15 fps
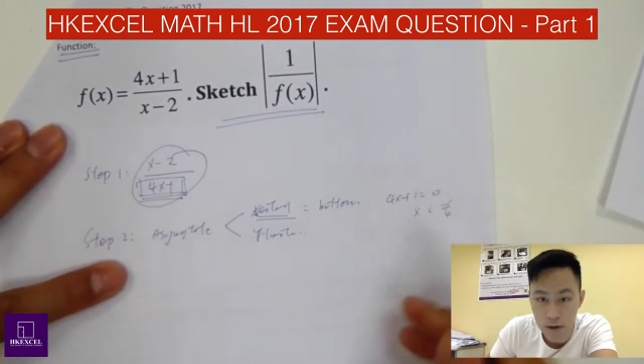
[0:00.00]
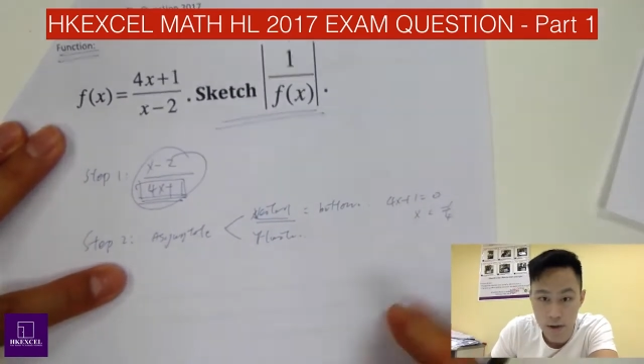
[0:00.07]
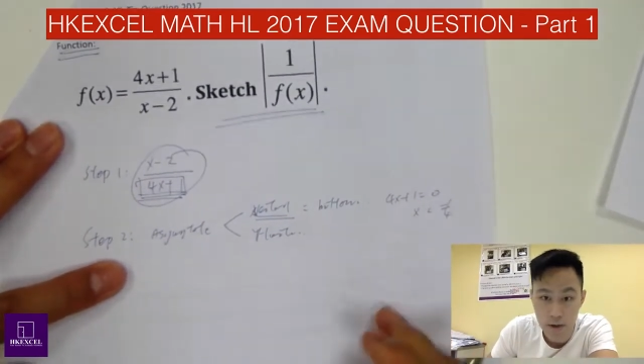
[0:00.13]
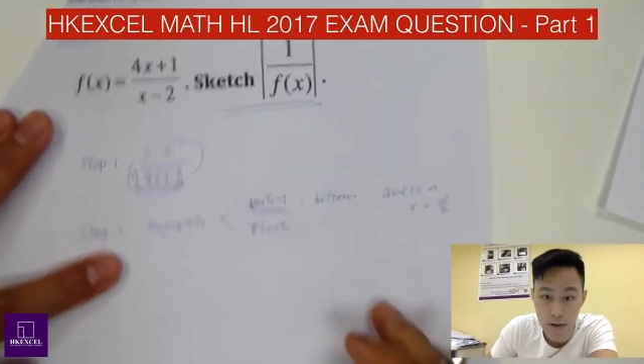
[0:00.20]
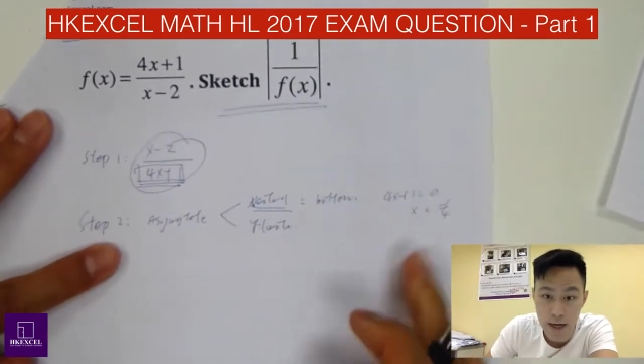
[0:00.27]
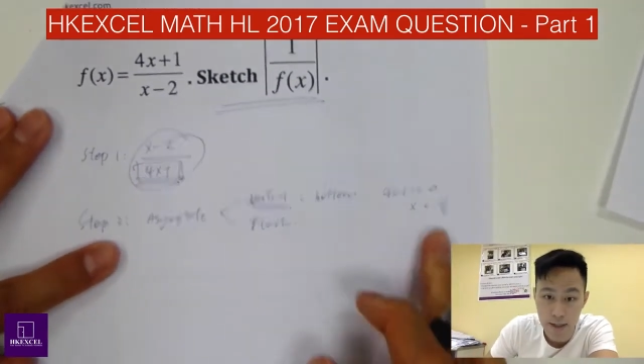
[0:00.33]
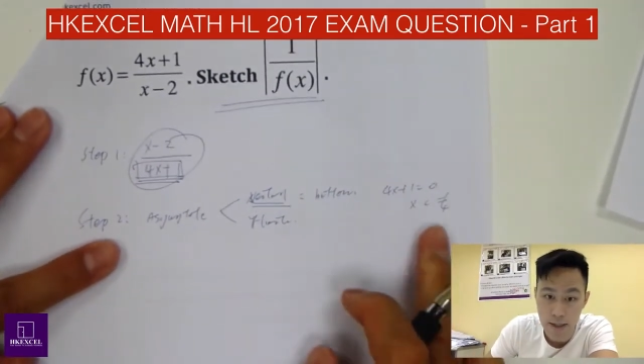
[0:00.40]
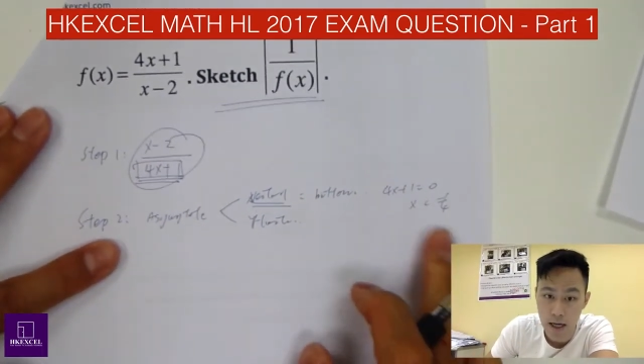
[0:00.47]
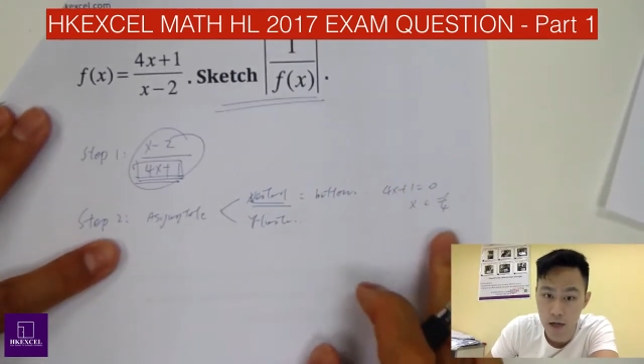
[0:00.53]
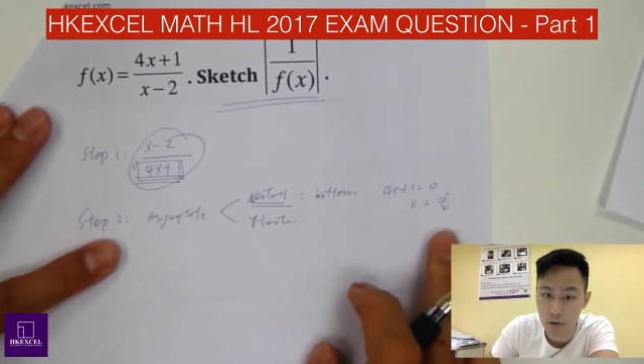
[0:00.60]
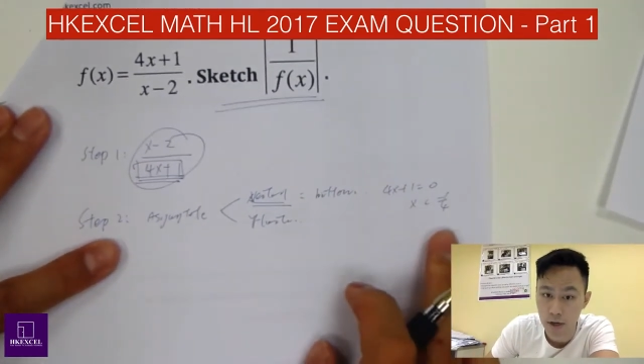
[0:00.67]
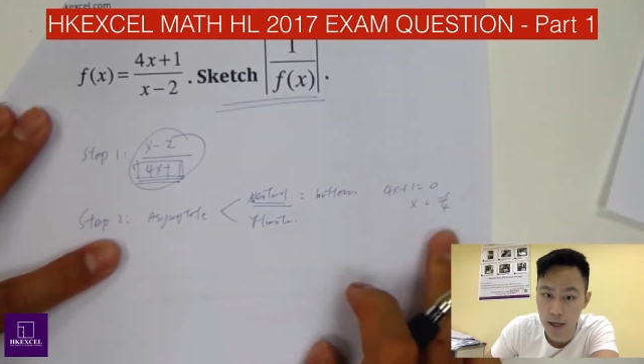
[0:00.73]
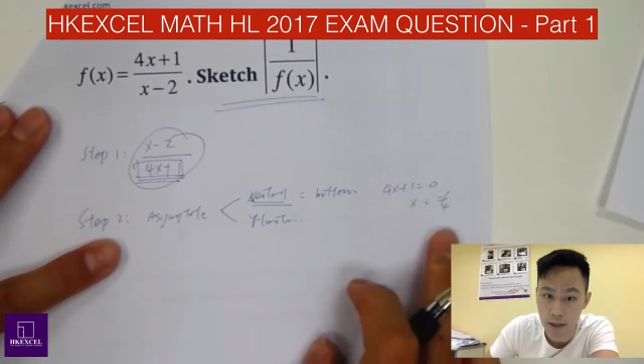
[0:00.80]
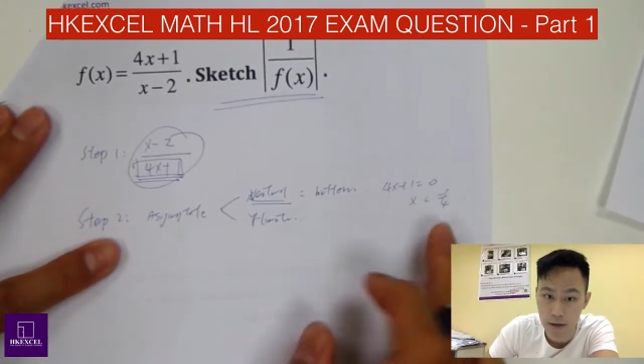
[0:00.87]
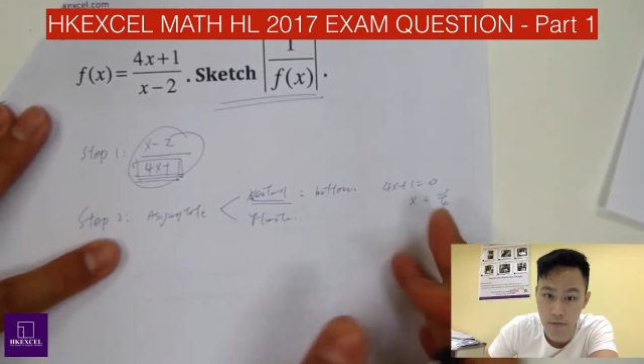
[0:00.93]
So that's how you
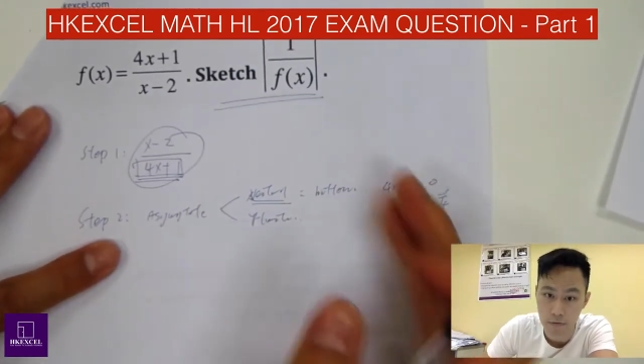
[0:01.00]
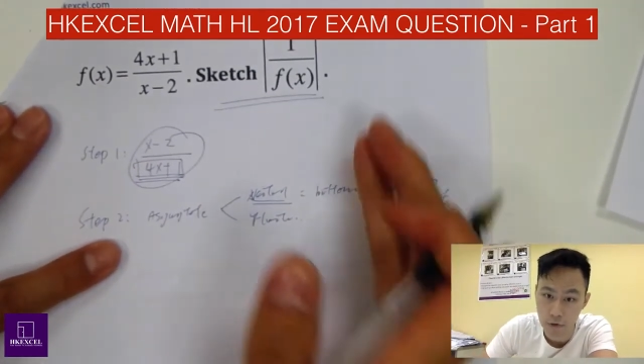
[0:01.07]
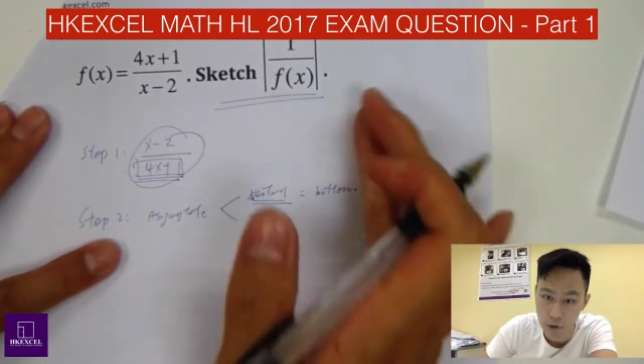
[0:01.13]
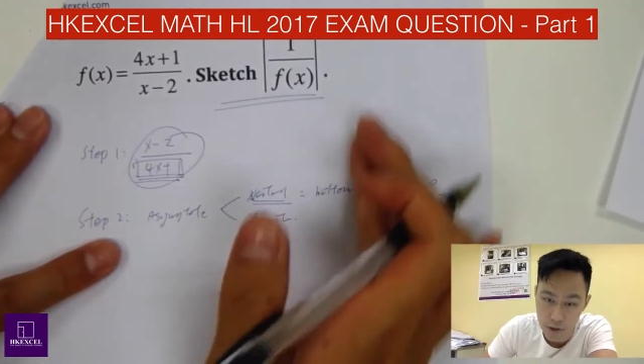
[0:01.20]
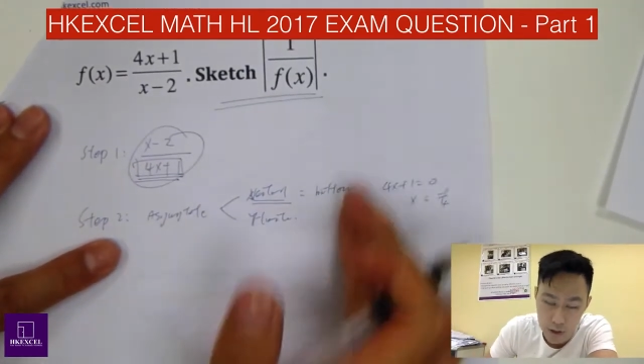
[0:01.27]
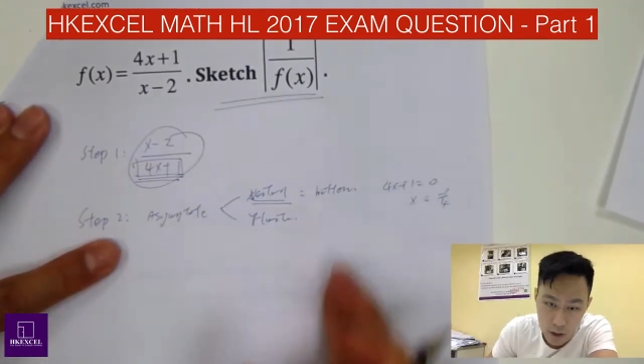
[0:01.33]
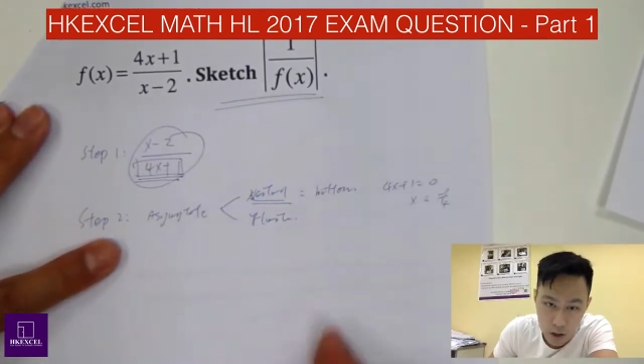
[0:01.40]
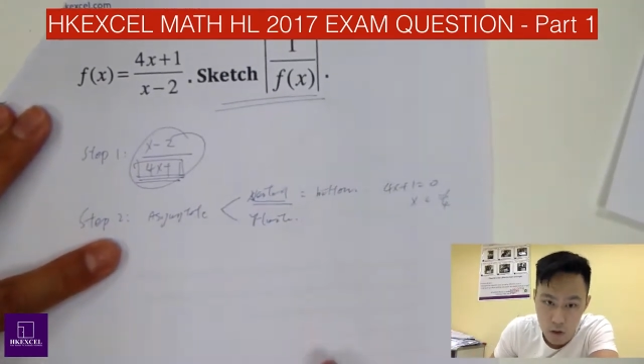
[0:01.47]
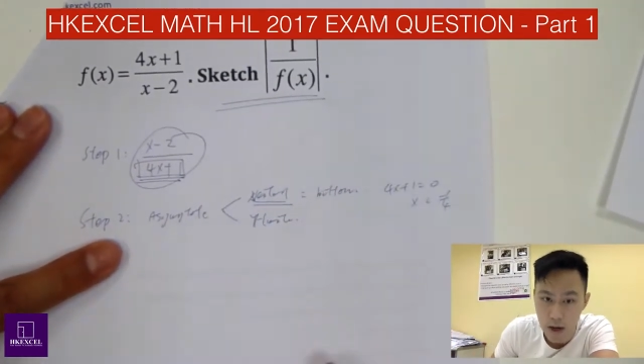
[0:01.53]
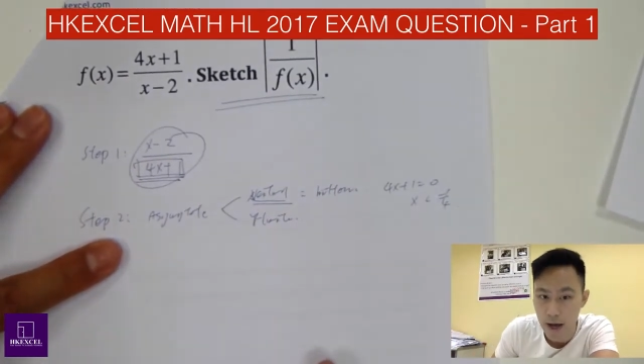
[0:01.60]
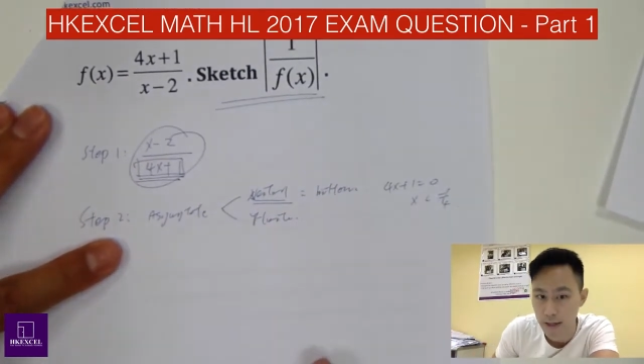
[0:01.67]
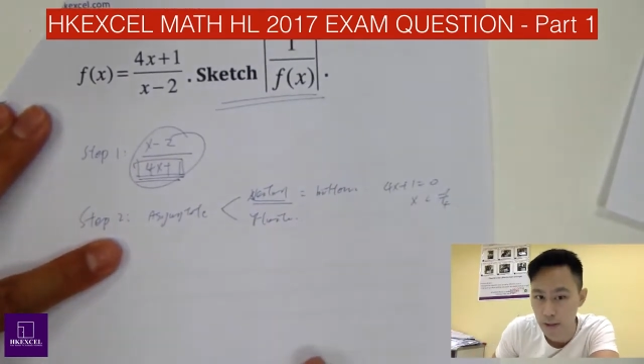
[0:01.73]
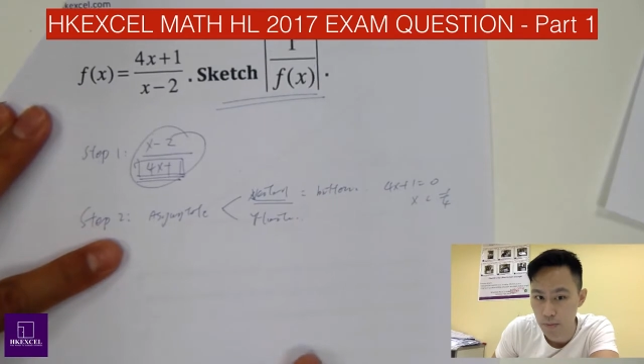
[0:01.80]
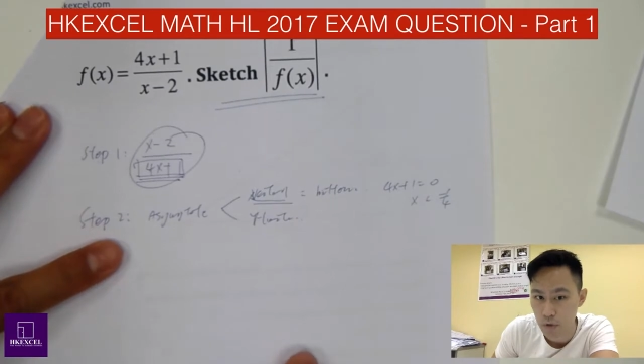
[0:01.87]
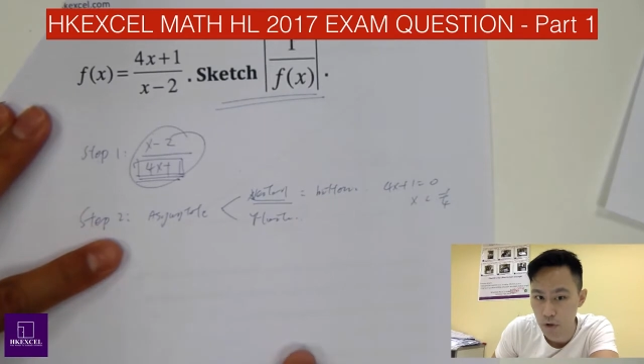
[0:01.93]
get the vertical
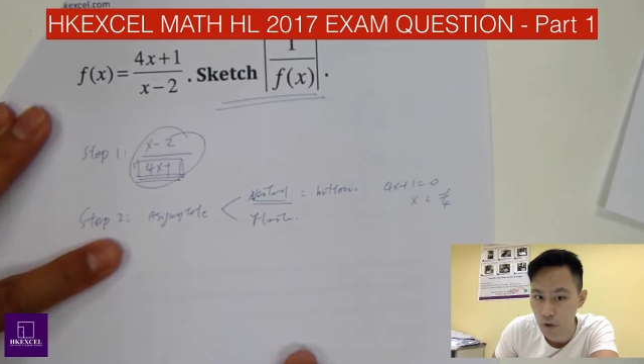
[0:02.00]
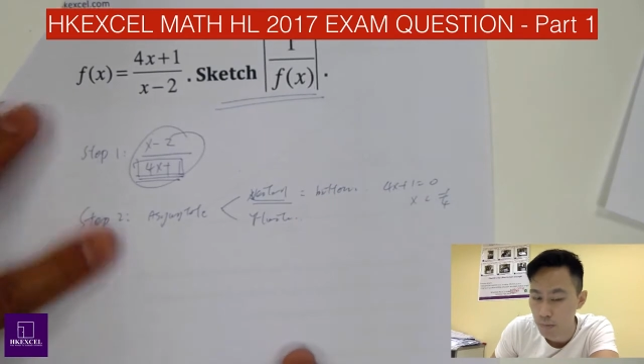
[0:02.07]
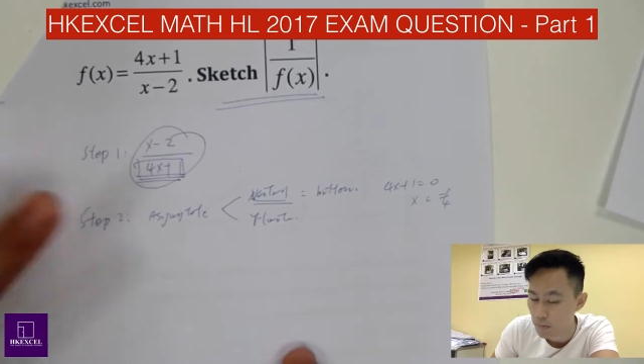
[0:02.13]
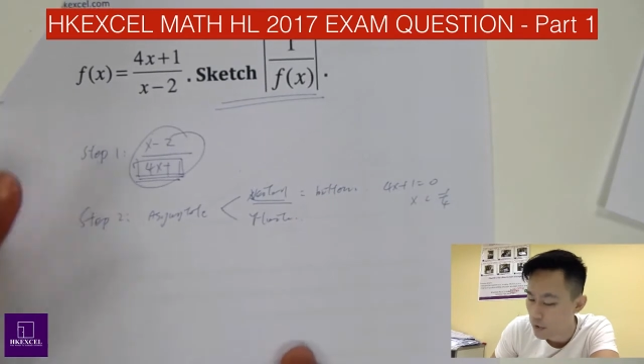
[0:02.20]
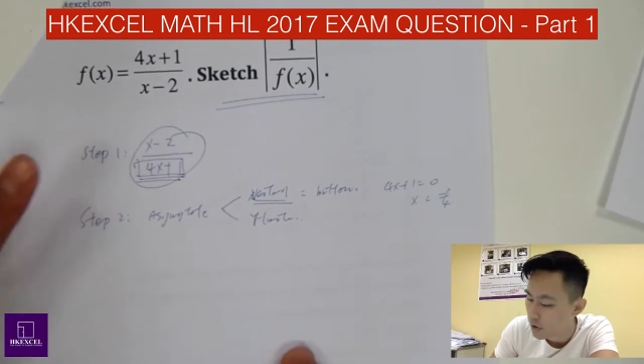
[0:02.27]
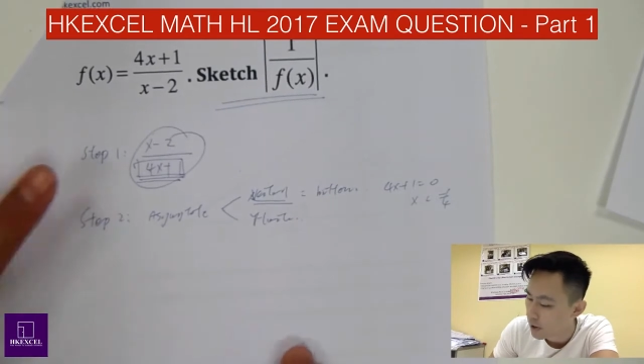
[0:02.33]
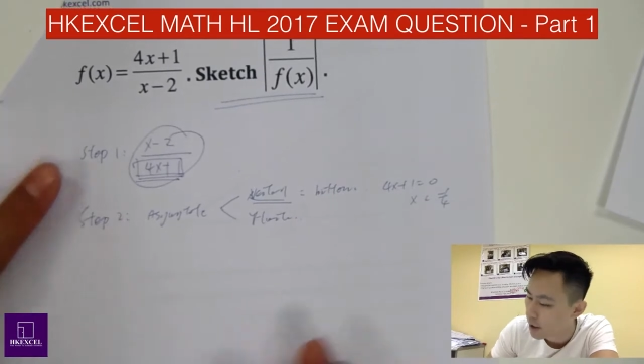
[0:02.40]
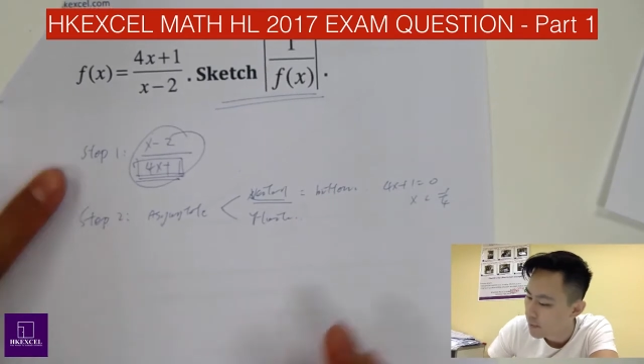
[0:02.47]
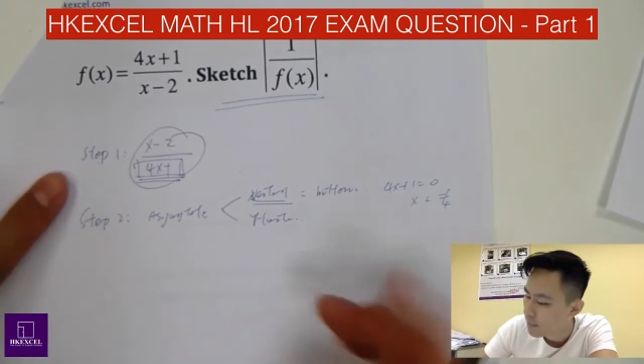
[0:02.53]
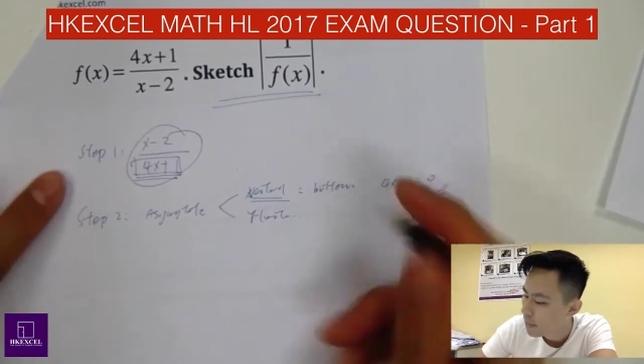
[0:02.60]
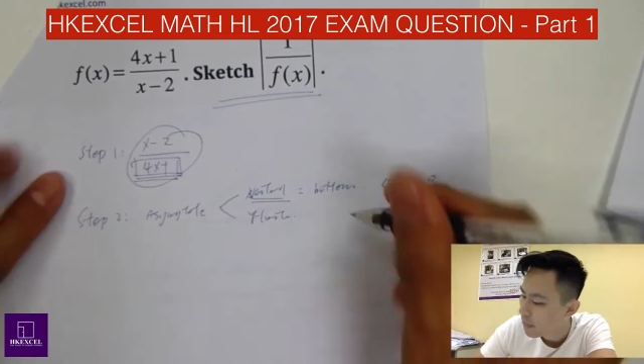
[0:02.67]
asymptote, okay?